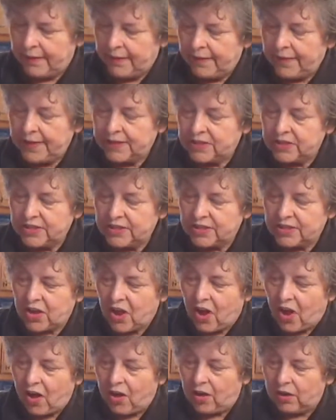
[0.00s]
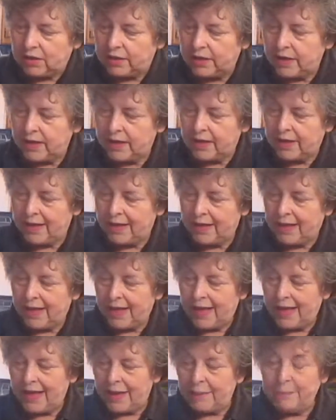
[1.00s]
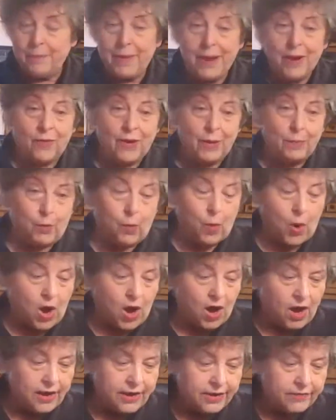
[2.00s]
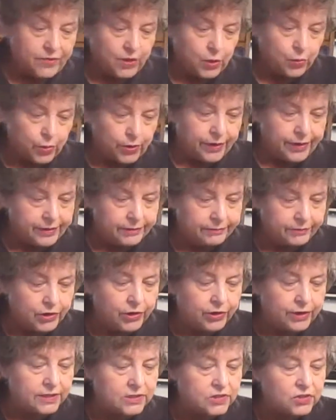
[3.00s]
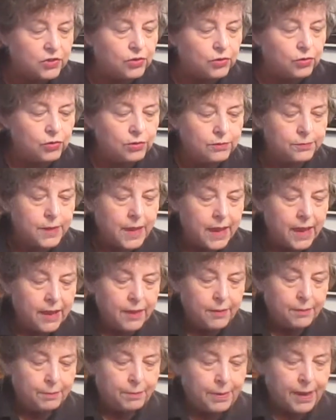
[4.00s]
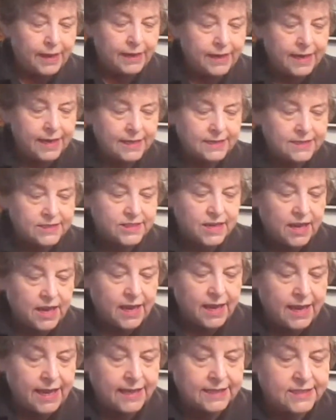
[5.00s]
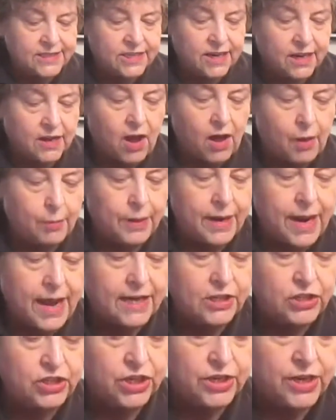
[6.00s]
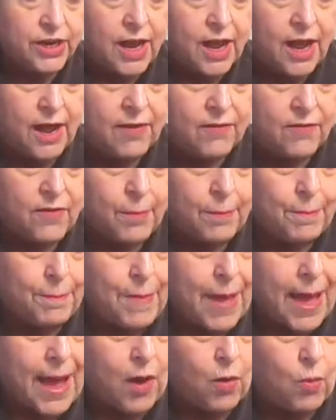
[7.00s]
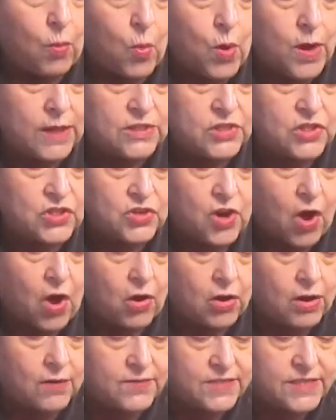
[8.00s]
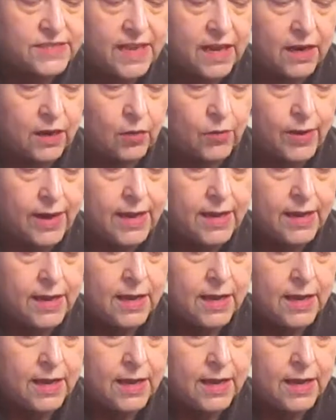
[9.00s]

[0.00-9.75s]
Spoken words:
This is called mirepoix if you were in cooking school, but it's a combination of about 1 stalk of celery,